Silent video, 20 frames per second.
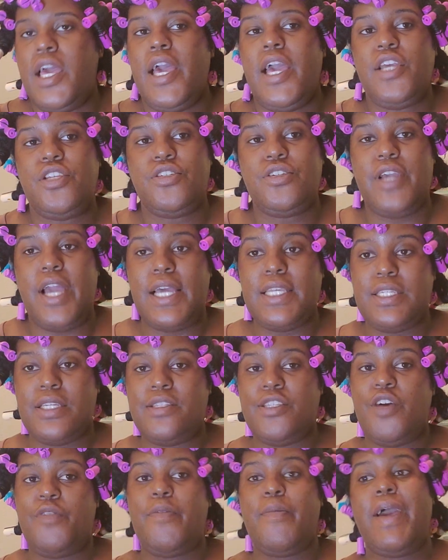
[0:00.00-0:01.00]
As you guys can
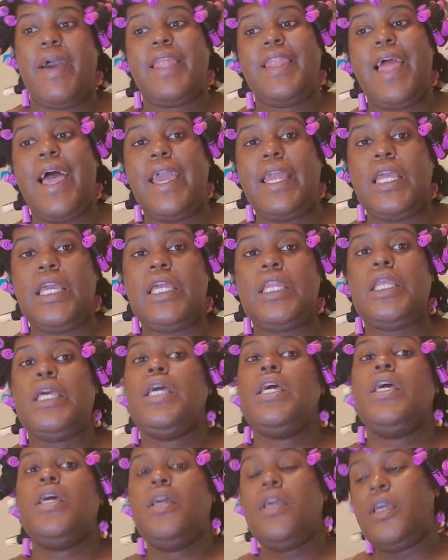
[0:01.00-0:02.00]
tell by my lighting,
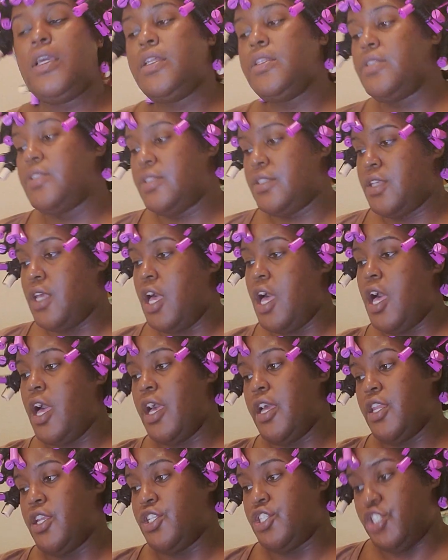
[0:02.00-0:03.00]
it's
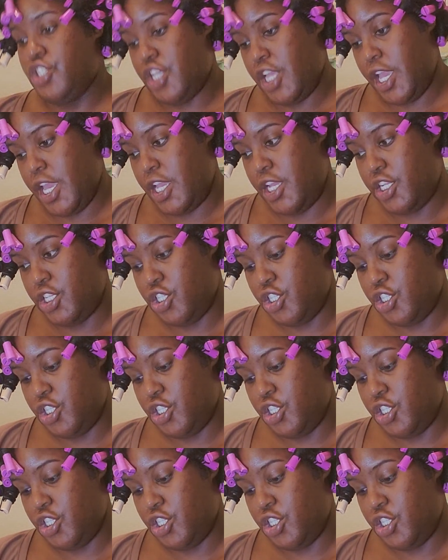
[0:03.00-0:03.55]
kind of changed.